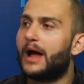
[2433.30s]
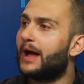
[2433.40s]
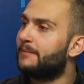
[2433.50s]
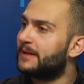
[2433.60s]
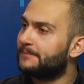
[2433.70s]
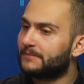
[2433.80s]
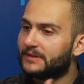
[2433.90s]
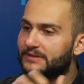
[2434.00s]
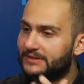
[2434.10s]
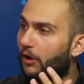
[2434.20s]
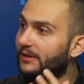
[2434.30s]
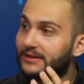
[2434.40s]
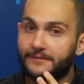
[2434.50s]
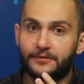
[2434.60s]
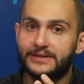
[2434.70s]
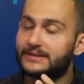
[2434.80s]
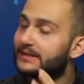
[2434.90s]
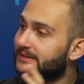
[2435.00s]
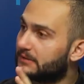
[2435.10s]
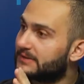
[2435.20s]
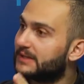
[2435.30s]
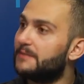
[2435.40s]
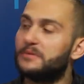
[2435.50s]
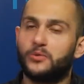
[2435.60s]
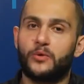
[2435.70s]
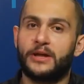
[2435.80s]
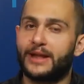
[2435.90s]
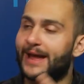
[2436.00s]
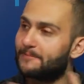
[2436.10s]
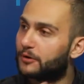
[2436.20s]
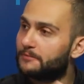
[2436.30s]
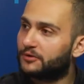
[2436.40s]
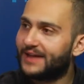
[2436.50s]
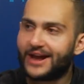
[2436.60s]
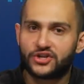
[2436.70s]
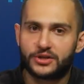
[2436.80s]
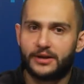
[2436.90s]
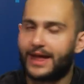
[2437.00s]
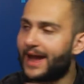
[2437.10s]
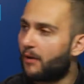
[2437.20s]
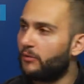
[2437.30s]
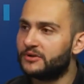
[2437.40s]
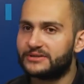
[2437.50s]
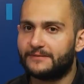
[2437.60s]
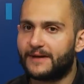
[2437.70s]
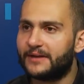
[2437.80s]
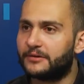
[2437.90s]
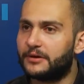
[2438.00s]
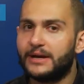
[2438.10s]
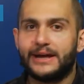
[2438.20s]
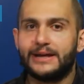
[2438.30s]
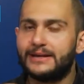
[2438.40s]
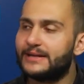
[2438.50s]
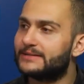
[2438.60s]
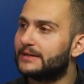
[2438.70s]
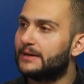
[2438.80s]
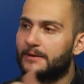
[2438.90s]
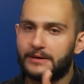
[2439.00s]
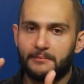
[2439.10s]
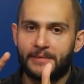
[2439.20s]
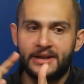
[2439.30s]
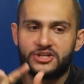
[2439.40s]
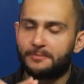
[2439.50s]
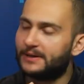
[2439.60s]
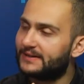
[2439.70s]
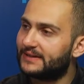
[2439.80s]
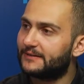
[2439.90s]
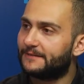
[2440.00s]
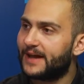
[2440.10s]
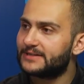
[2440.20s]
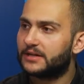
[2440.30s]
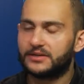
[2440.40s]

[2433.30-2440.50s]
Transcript: I mean, the only difference, seriously, between endpoint protection and Windows Defender is manageability interface.